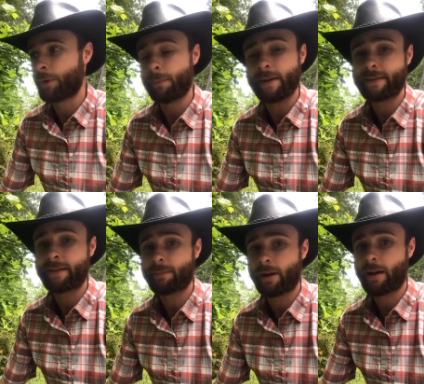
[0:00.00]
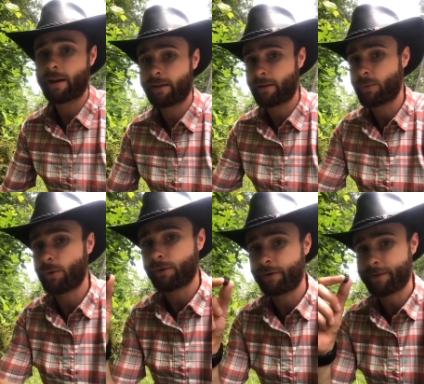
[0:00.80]
best things about hiking in the
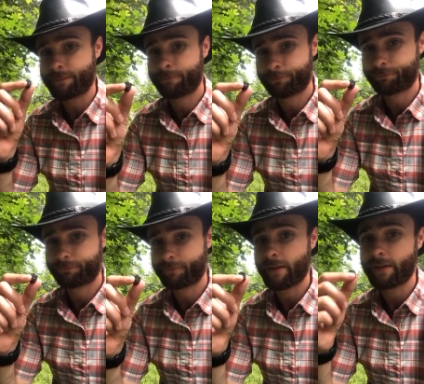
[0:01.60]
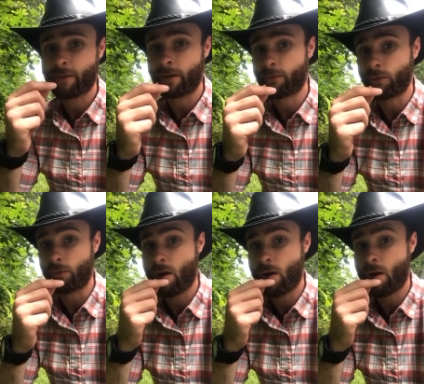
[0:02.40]
wilderness is finding food.